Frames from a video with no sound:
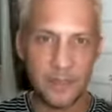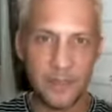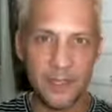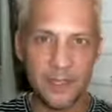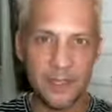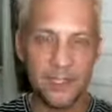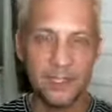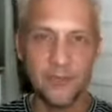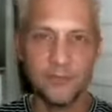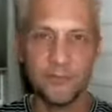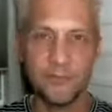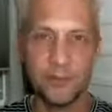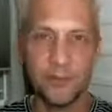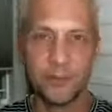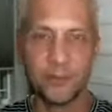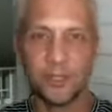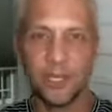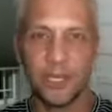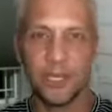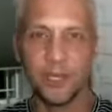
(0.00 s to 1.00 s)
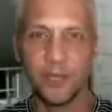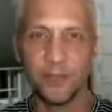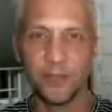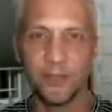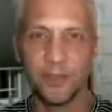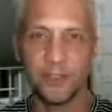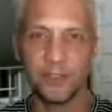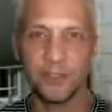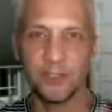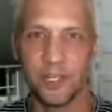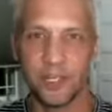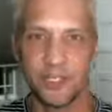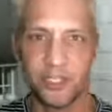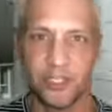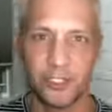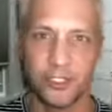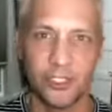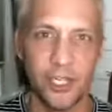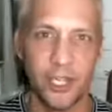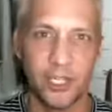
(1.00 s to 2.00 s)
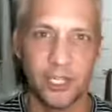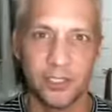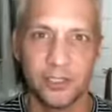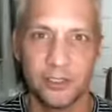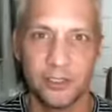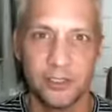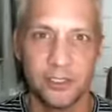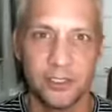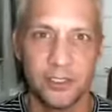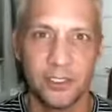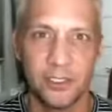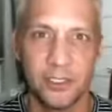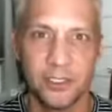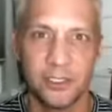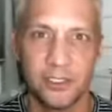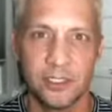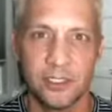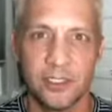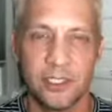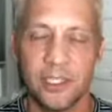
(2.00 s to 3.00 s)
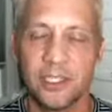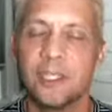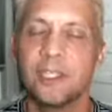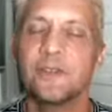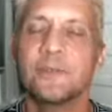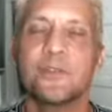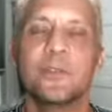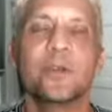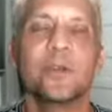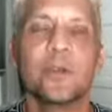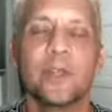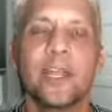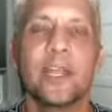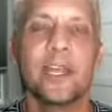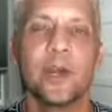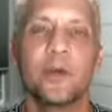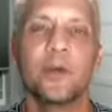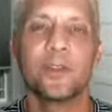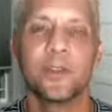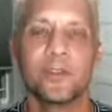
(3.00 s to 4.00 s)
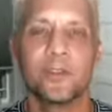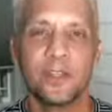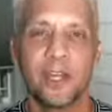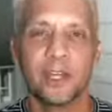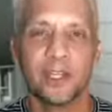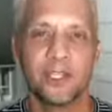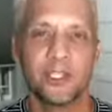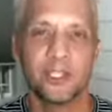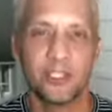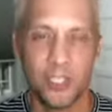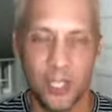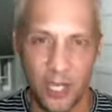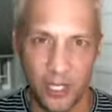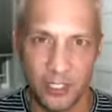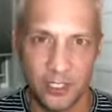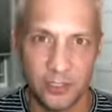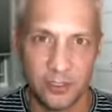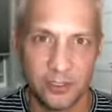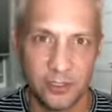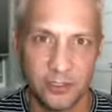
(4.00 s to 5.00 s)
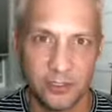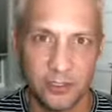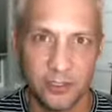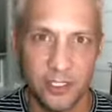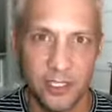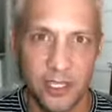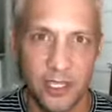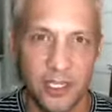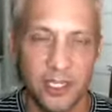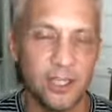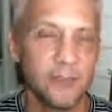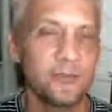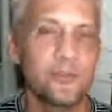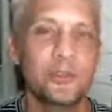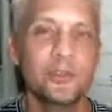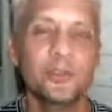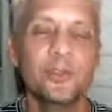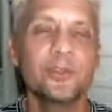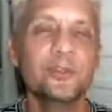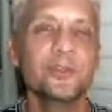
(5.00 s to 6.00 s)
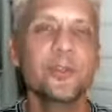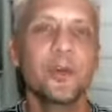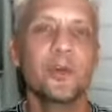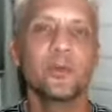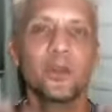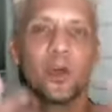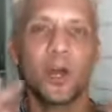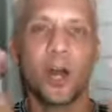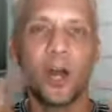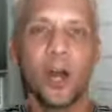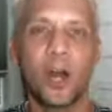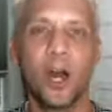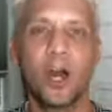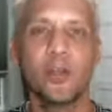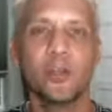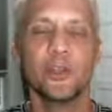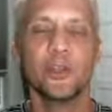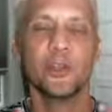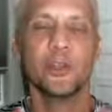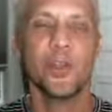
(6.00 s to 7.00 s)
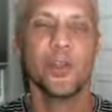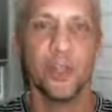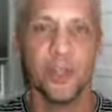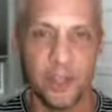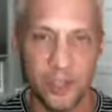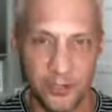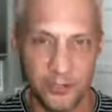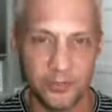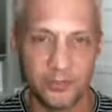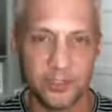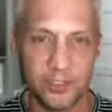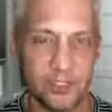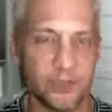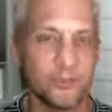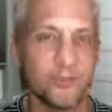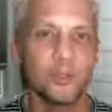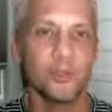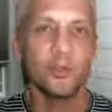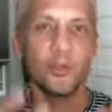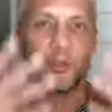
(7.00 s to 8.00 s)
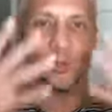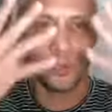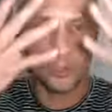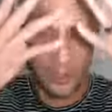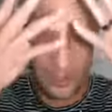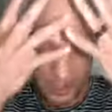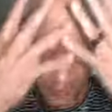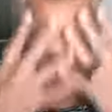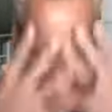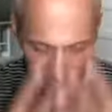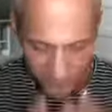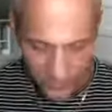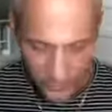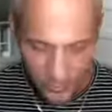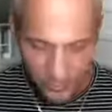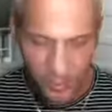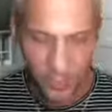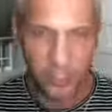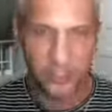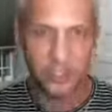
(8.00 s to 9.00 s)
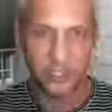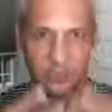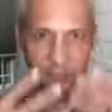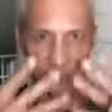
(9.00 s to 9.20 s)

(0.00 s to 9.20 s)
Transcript: if your health is not in check. If your health is not in check. If you don't honor this, and if you don't love your body and